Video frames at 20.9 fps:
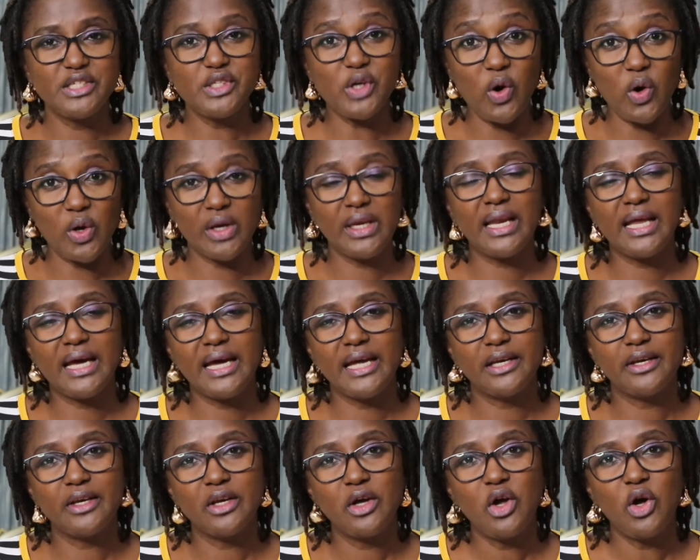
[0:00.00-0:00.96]
it
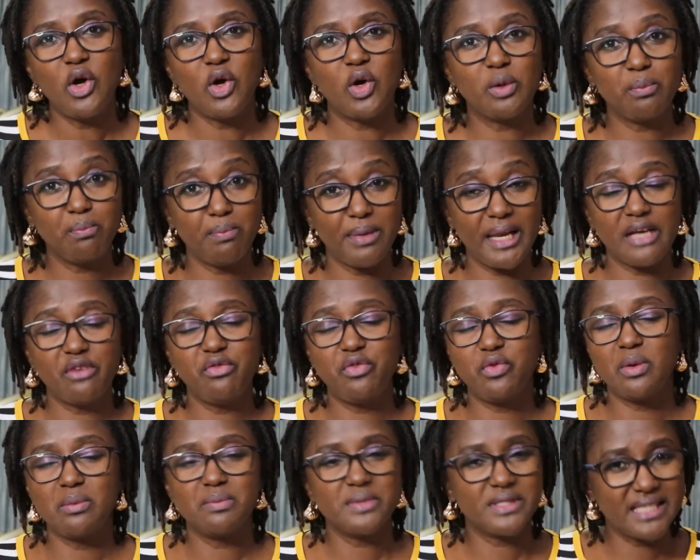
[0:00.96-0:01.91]
online on
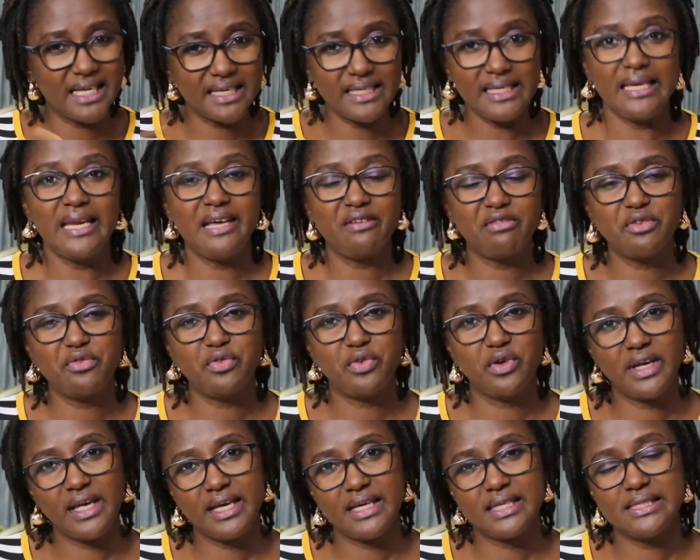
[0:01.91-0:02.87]
platforms that never
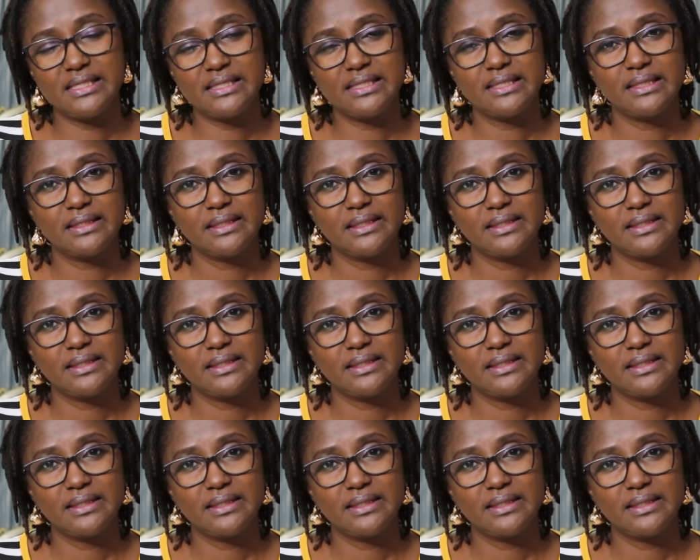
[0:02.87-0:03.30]
forget,